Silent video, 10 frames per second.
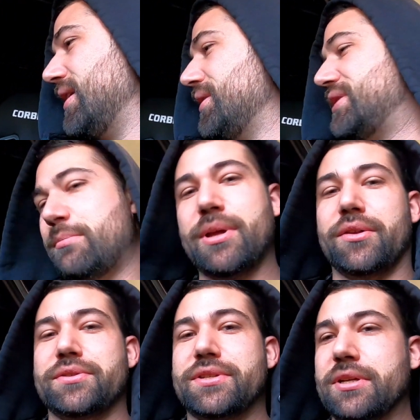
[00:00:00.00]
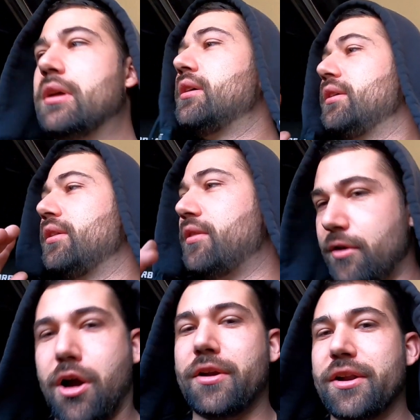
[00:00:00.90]
Seatbelts.
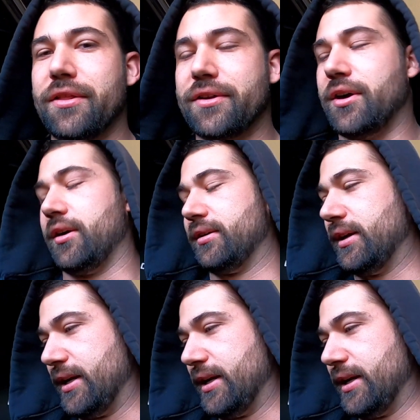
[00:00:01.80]
There are none in the car.